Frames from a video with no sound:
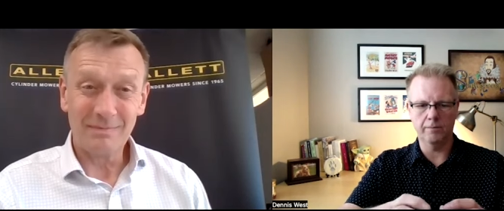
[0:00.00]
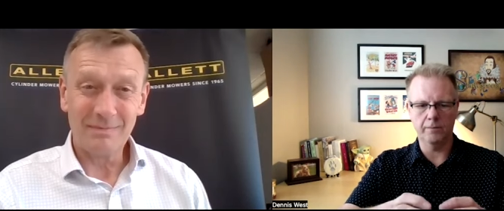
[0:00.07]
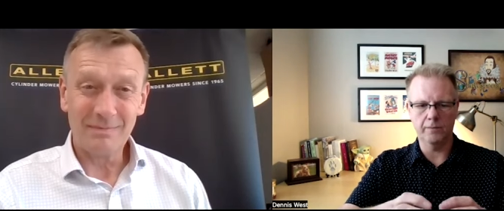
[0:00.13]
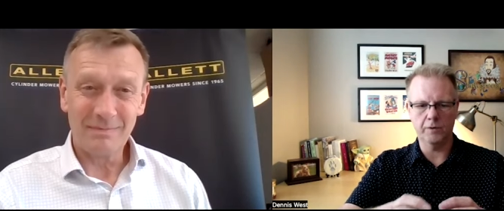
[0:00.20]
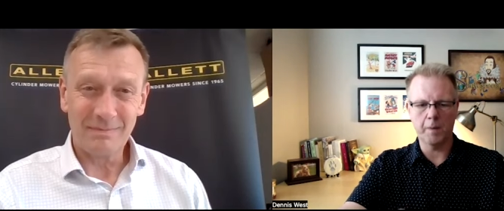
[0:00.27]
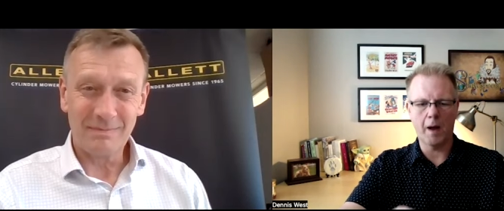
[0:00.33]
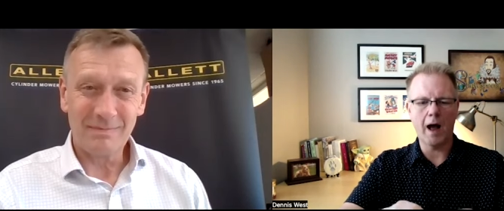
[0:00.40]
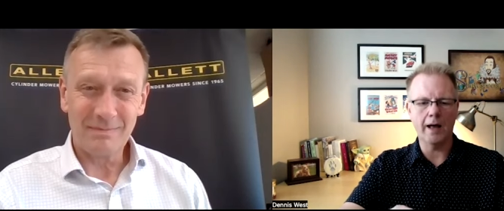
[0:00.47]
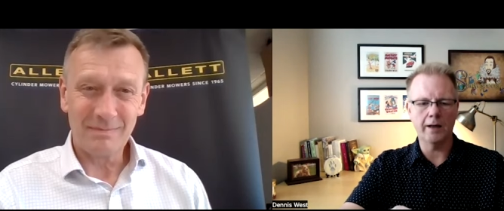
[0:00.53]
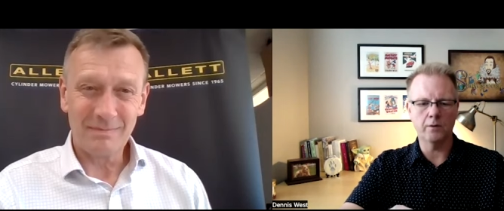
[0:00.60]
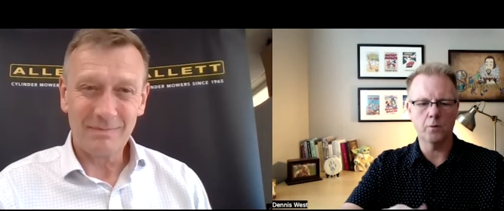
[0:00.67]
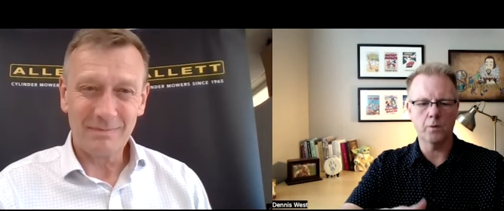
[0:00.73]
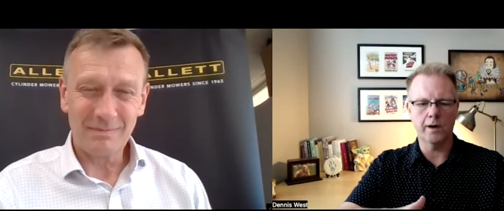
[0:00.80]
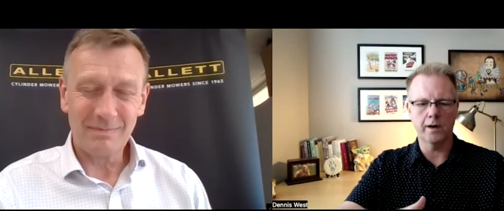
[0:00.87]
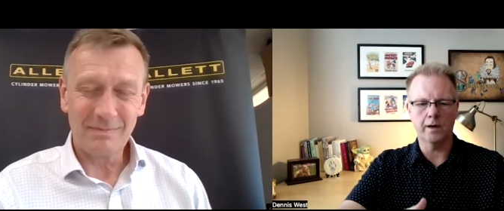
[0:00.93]
Speaker 1: spot
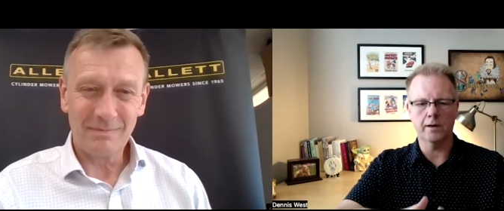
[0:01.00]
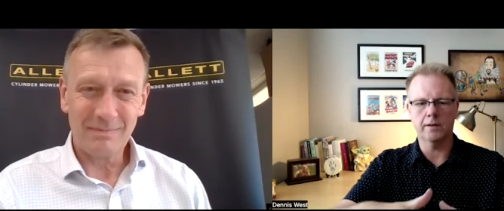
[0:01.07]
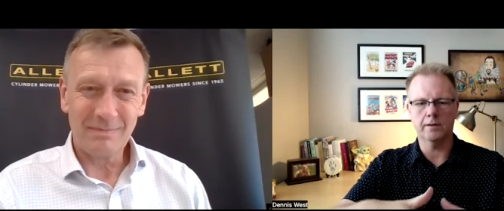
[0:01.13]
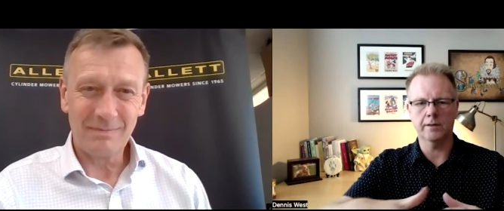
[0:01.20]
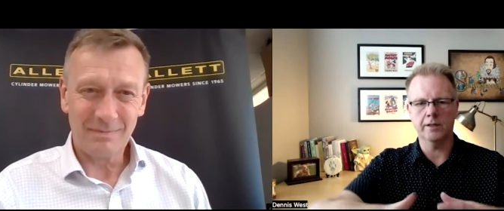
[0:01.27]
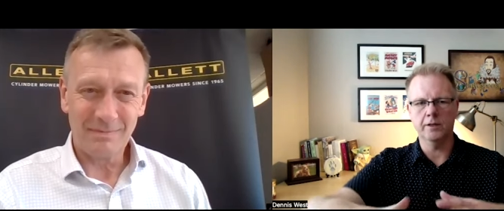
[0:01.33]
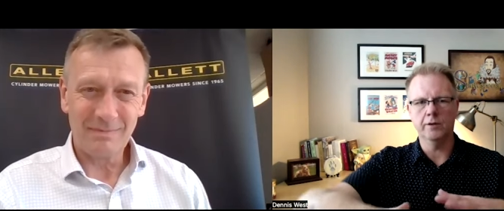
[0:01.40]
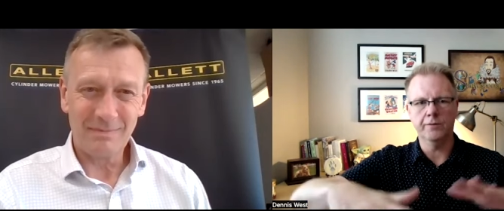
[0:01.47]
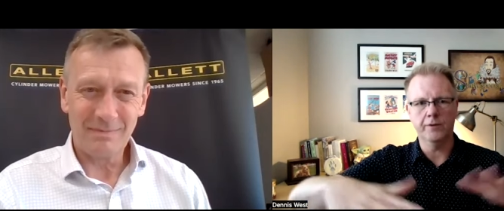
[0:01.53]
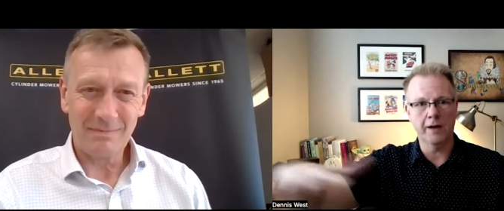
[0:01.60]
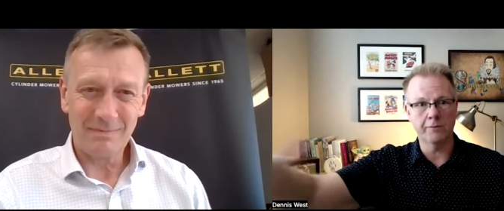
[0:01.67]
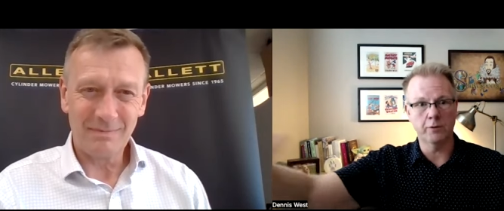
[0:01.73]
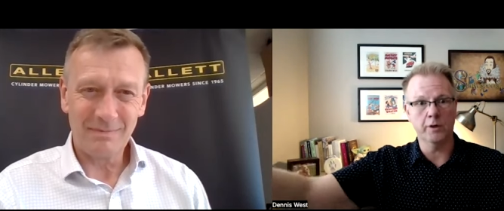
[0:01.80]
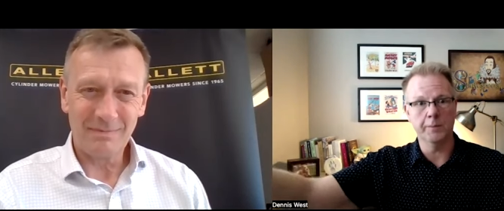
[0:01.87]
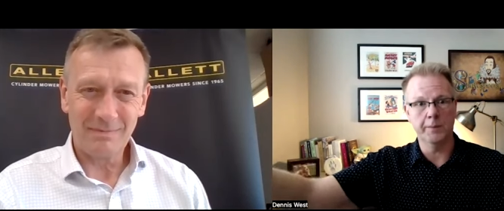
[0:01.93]
where you know if you have
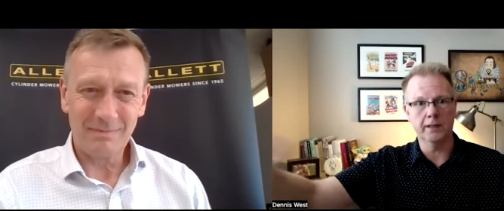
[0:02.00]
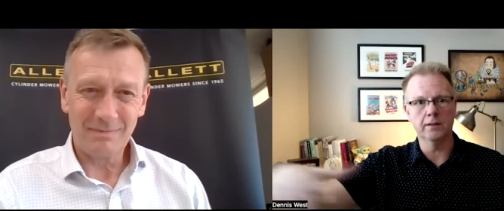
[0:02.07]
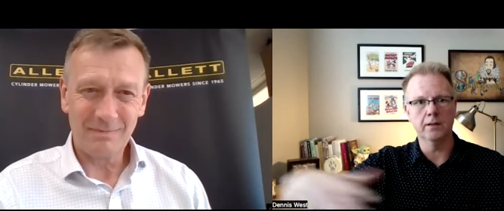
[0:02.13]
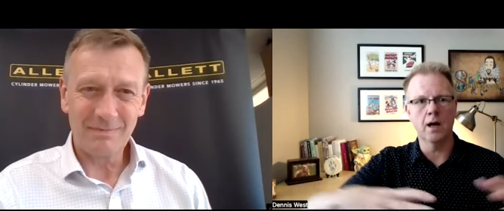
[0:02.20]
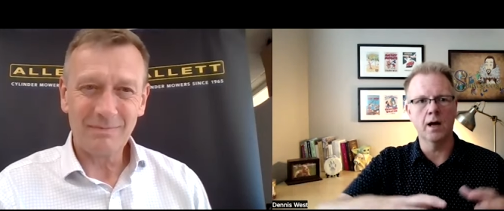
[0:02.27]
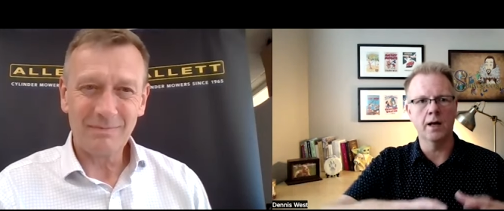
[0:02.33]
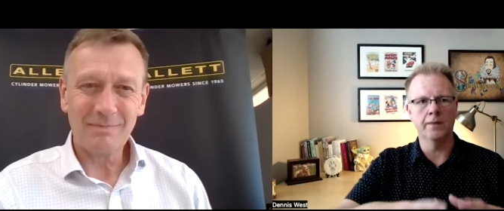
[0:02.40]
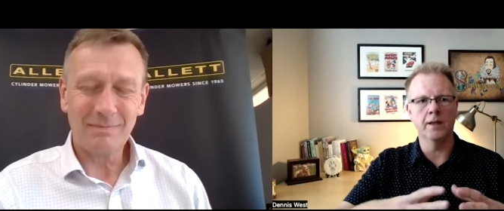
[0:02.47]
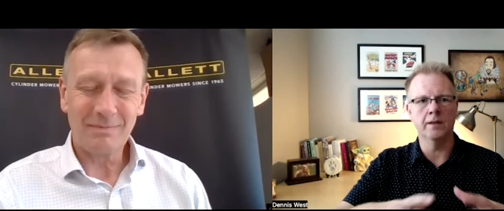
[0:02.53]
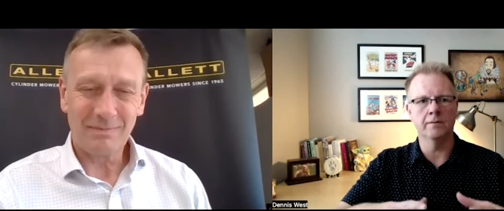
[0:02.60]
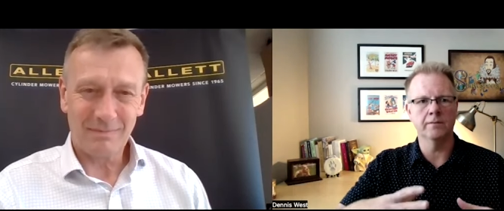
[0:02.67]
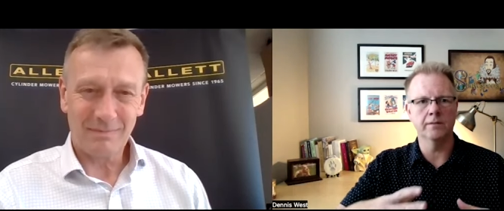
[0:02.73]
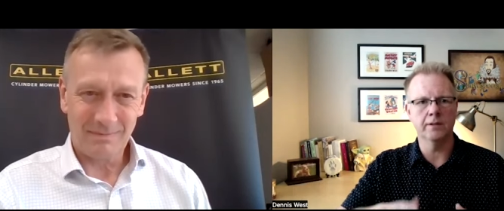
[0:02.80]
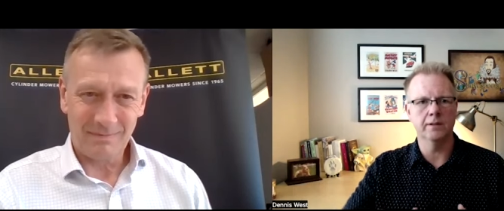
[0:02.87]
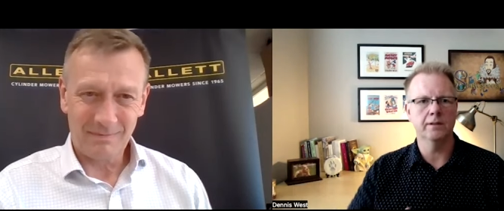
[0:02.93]
a really big lawn
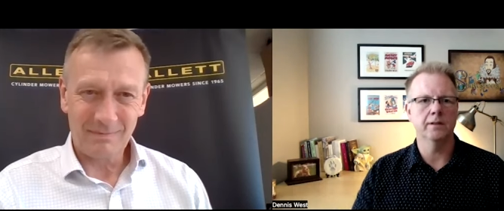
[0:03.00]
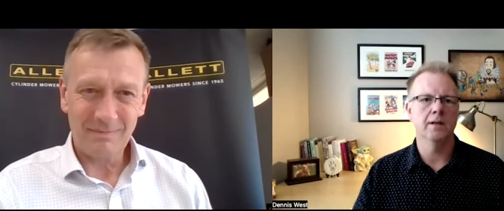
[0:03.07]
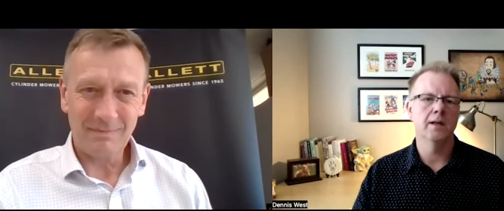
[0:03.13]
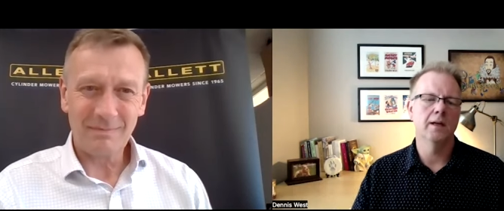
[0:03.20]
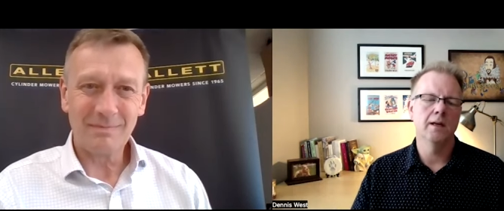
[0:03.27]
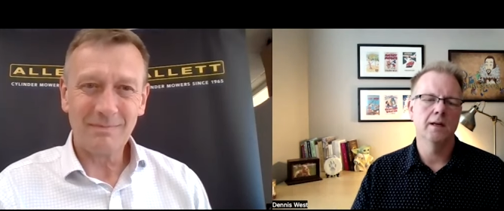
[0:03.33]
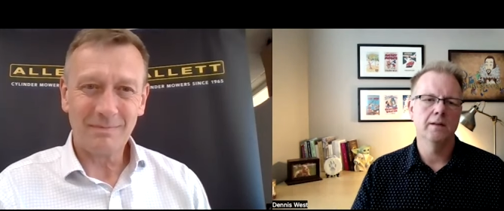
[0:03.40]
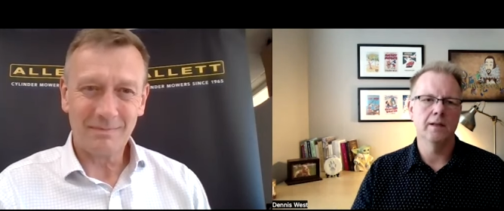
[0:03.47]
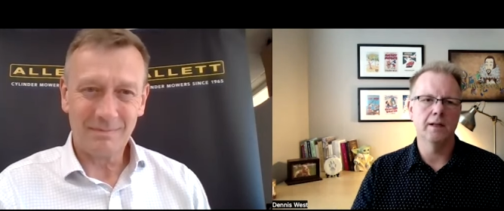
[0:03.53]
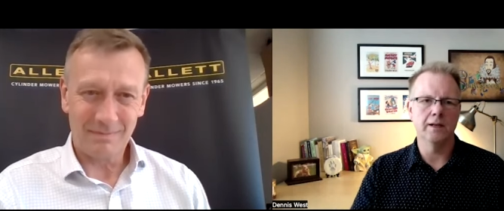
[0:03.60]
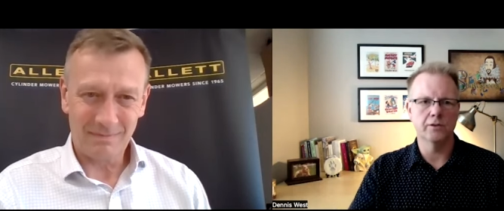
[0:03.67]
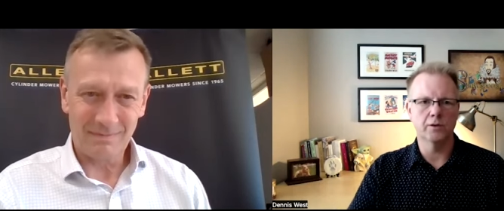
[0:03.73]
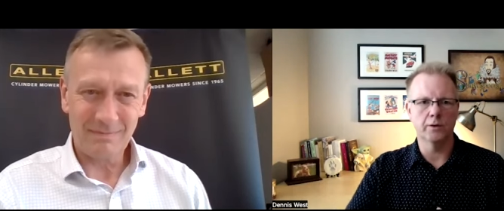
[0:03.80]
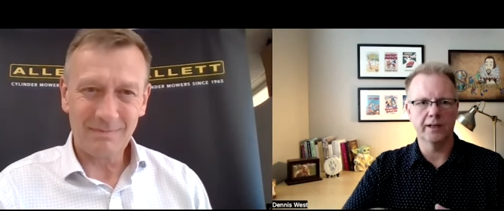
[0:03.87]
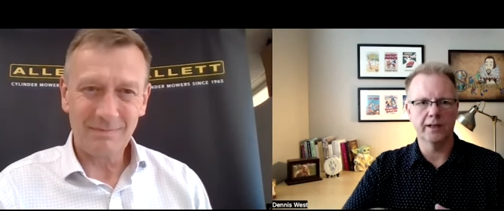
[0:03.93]
then then
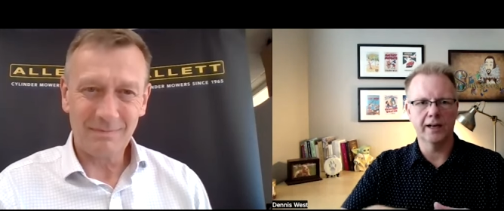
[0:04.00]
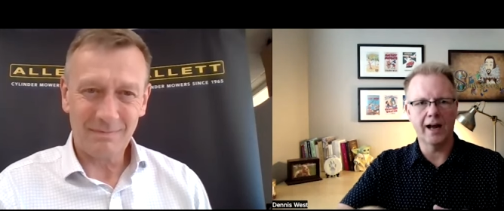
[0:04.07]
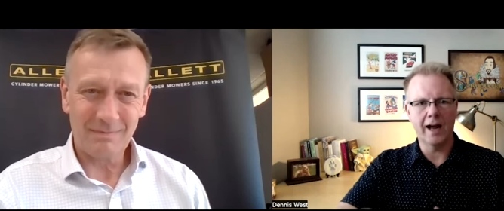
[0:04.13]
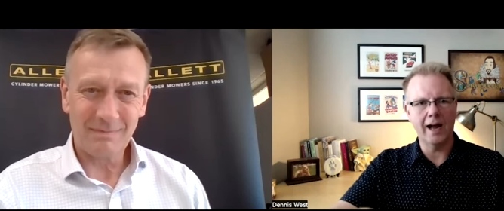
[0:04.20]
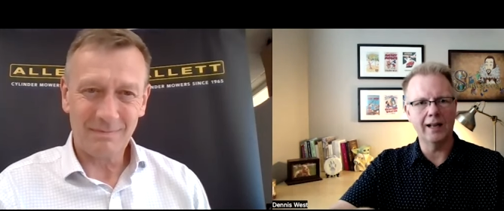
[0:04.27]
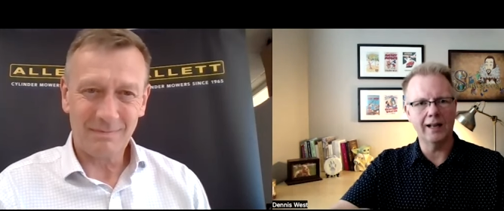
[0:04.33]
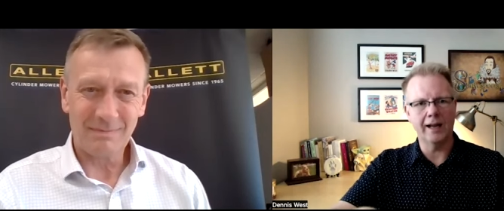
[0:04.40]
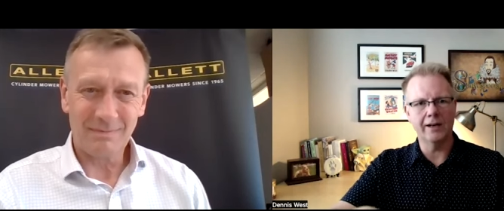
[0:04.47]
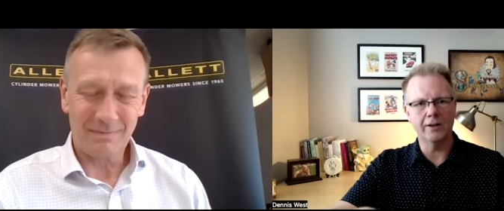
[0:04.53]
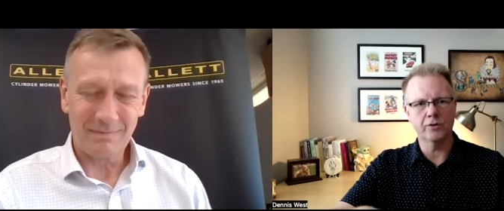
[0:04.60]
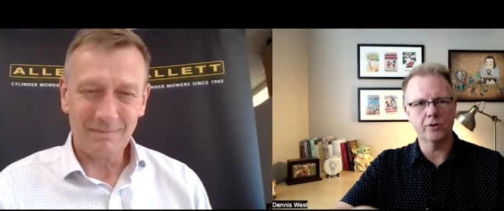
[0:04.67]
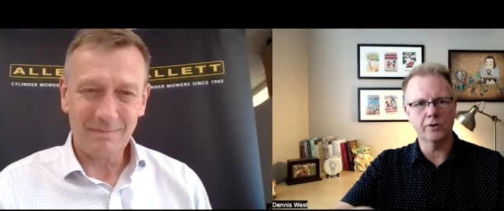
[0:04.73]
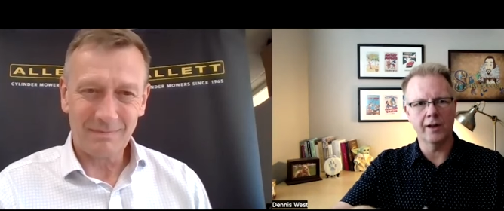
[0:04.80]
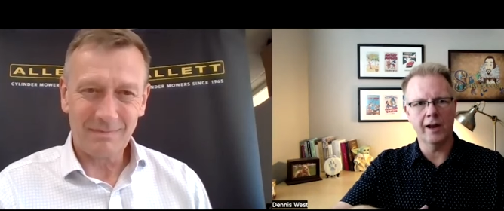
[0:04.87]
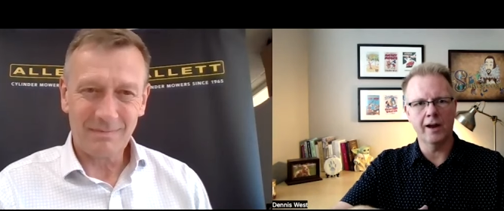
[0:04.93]
it's only going to highlight a
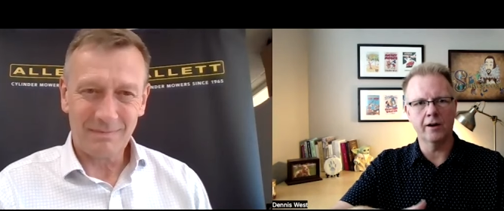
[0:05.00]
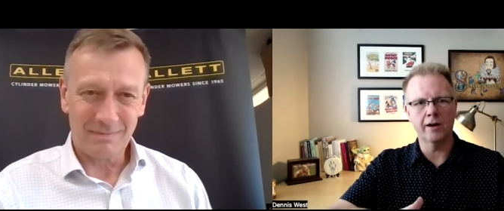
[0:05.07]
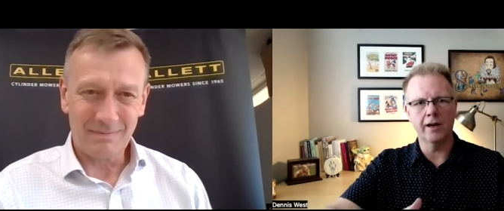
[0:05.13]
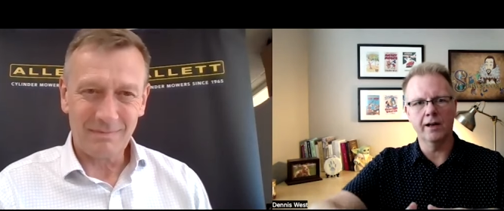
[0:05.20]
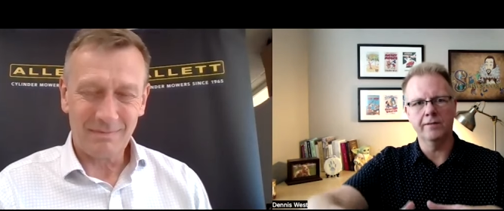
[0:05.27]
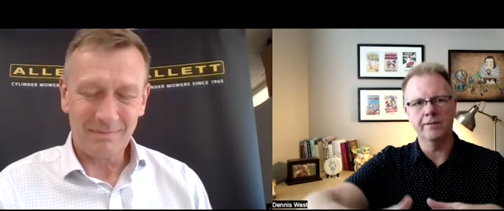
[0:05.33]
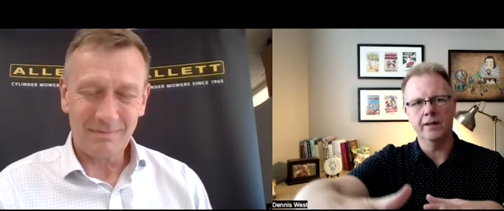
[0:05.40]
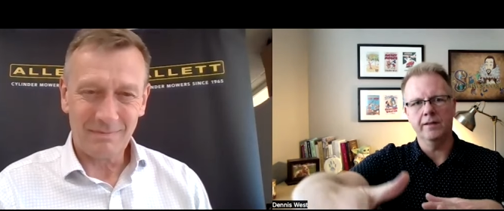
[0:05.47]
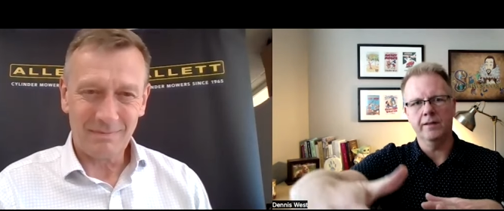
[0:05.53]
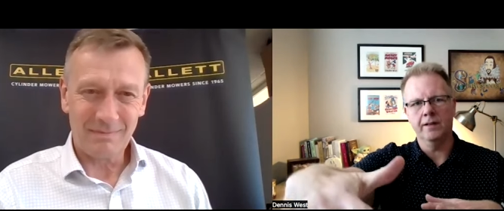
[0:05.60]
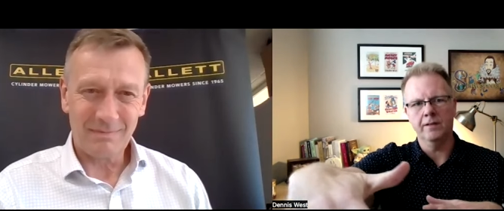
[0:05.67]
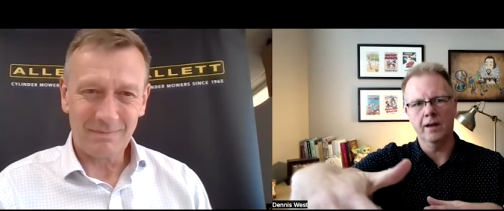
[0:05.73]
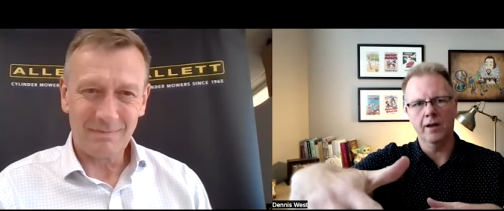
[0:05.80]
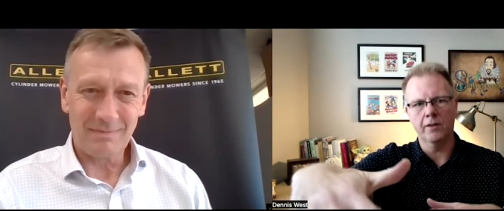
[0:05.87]
certain area of it and then the